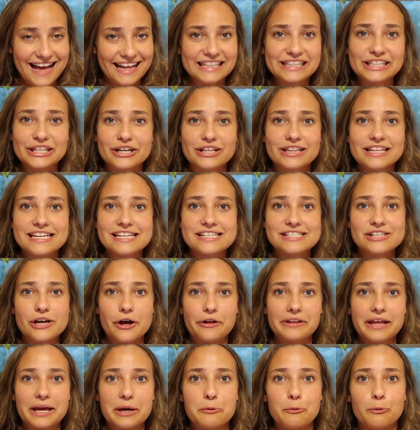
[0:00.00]
I literally saw
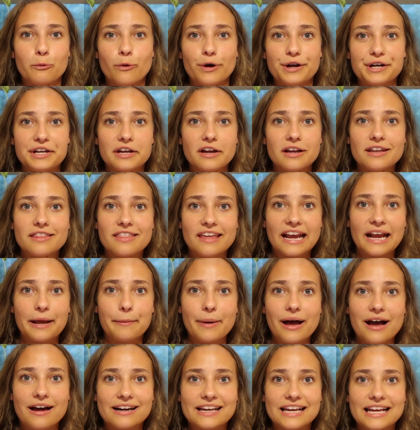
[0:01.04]
like one good thing
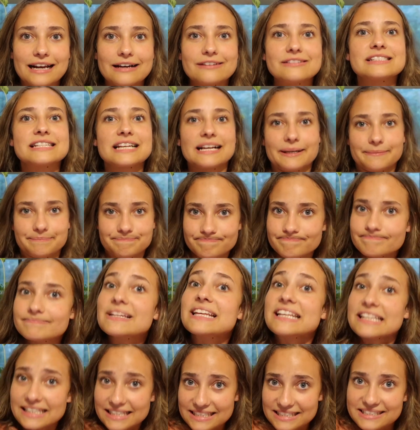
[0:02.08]
about it and I was like,
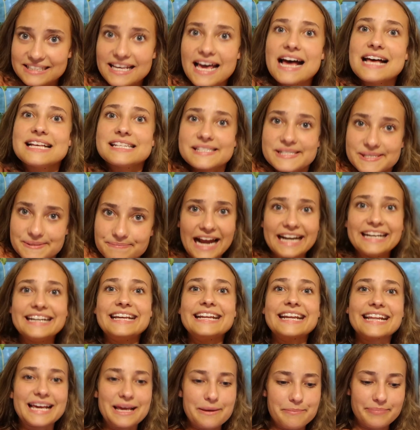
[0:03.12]
yes, I
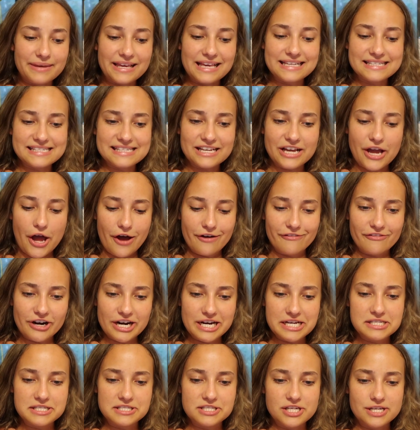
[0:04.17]
need it, because the cover
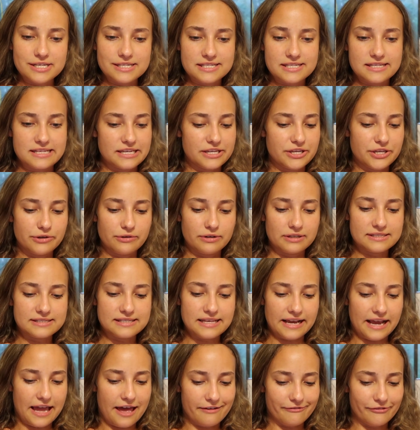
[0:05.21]
is just the cutest
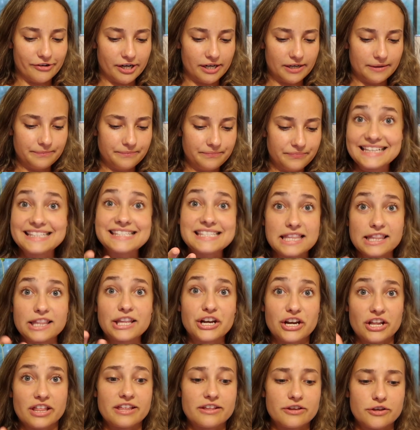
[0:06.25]
thing ever. It's
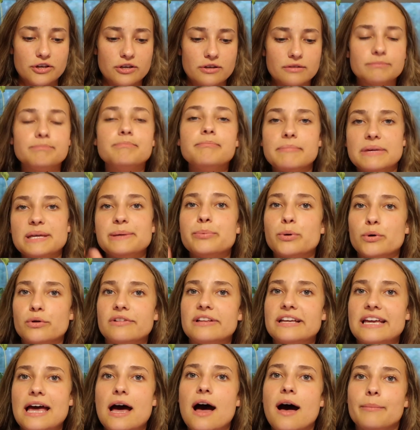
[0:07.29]
literally cute. Me
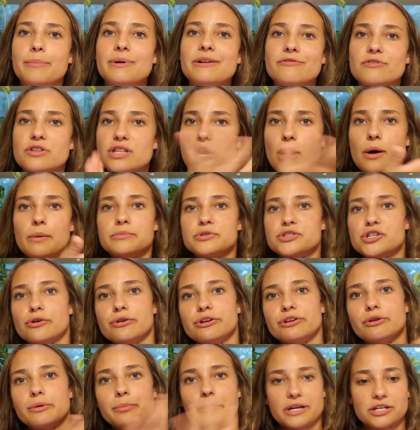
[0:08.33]
pulling it up even though I'm
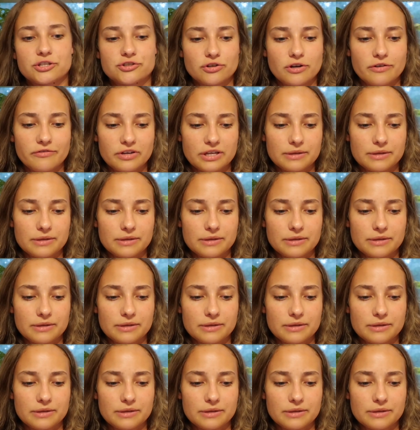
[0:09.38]
showing you a picture of